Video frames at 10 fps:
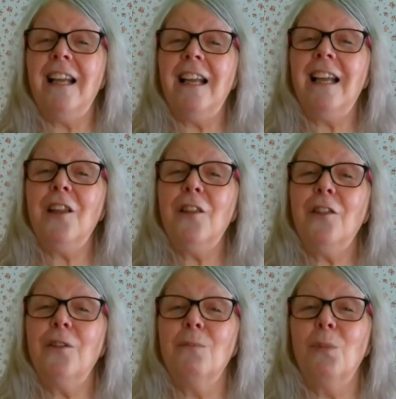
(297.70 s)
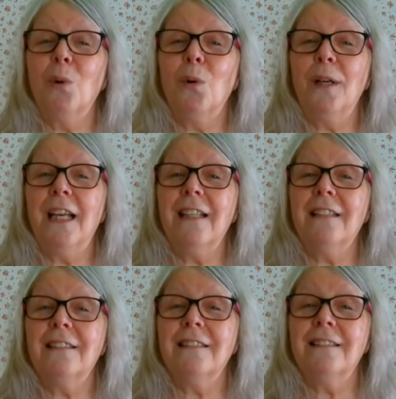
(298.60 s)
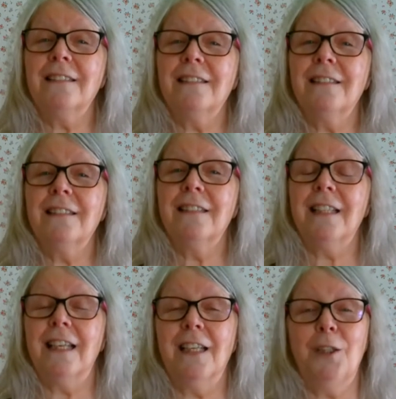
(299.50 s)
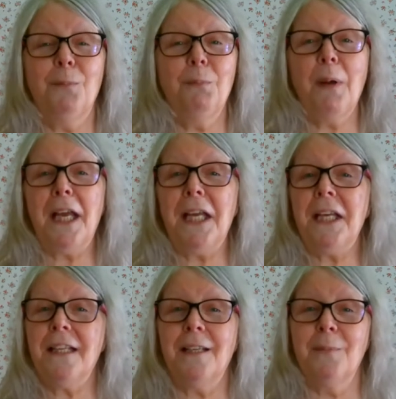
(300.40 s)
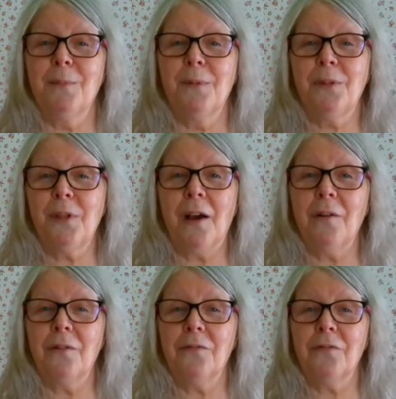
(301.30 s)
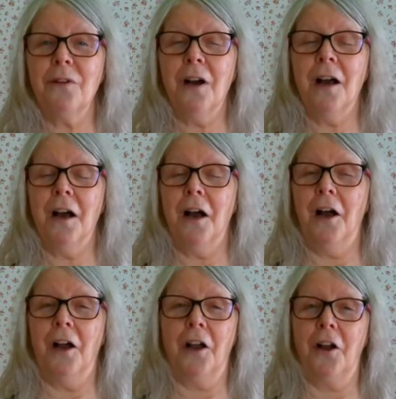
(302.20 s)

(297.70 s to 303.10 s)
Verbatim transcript: in the morning he'd made himself a